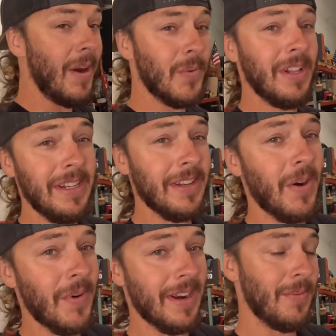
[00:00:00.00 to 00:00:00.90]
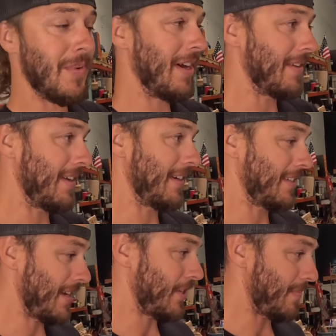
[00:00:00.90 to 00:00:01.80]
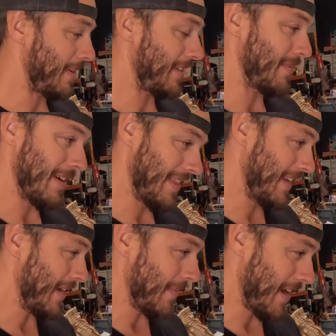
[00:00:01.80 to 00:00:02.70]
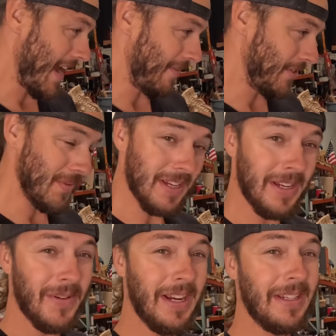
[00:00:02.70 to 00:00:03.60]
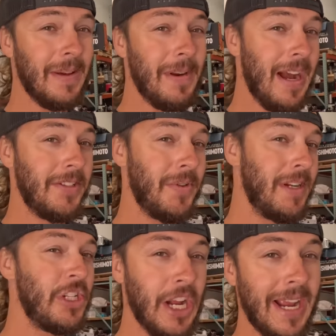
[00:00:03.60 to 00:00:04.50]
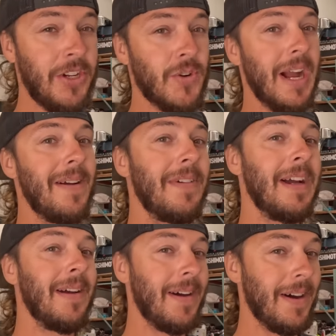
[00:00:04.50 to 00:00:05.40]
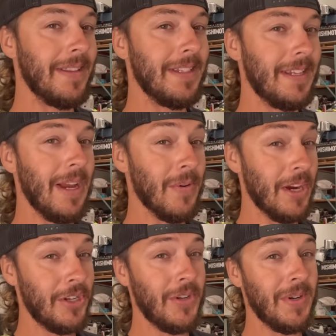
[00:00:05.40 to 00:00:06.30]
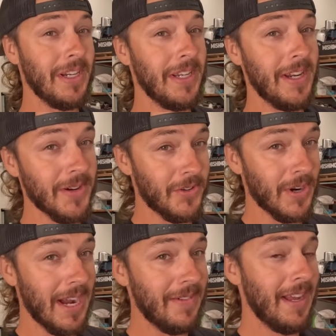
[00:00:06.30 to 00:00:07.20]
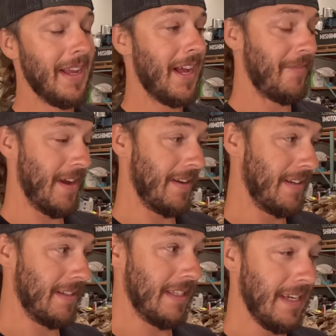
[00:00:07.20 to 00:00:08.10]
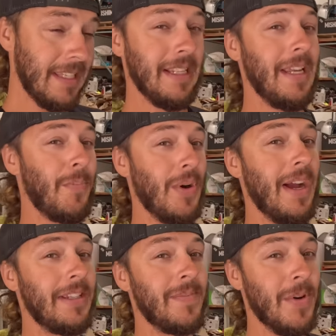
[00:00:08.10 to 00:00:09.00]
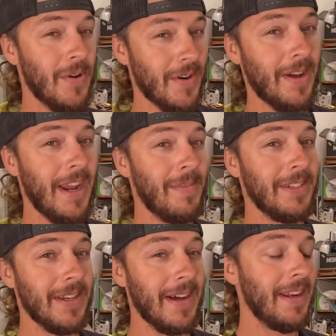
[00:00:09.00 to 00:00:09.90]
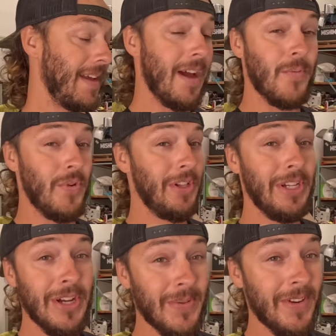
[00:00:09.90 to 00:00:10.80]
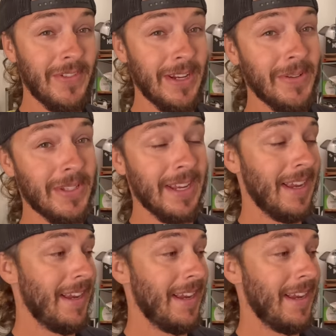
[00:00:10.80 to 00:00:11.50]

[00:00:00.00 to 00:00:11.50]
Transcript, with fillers: I really don't want to weld on extension pieces, but I think I'm going to have to anyway because I'm not doing a chain drive on this gate. We're actually doing a gear drive. I found a decently priced motor on Amazon, had really good reviews.